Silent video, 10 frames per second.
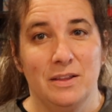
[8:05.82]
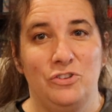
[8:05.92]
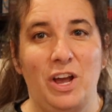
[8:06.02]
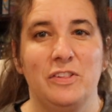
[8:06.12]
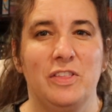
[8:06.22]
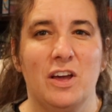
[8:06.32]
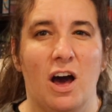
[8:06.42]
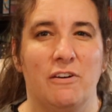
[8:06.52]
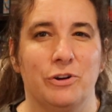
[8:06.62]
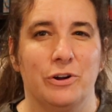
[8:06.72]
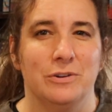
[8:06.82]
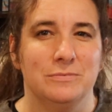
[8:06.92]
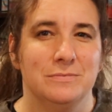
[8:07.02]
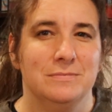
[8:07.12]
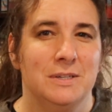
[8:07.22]
Just the cover.
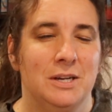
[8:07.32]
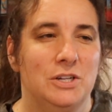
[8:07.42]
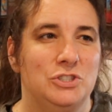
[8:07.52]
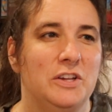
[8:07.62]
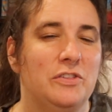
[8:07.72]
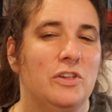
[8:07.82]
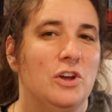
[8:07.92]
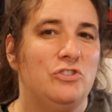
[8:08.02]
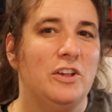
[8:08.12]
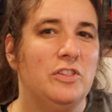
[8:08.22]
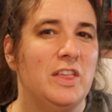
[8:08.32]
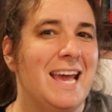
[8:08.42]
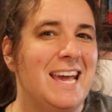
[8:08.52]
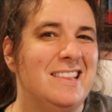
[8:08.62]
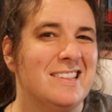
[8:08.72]
Just
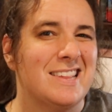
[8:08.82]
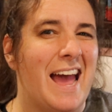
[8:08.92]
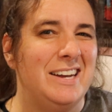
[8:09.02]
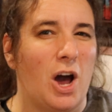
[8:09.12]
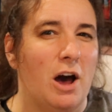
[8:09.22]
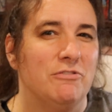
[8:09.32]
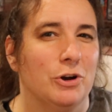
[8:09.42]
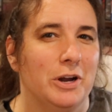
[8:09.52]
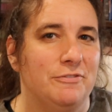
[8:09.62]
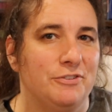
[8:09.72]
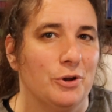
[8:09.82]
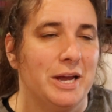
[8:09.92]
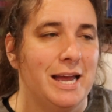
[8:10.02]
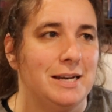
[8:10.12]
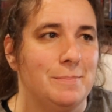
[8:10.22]
the inside cover
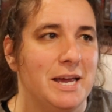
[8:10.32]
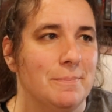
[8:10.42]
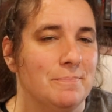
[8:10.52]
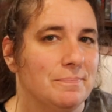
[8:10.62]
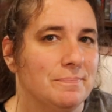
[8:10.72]
infuriated me.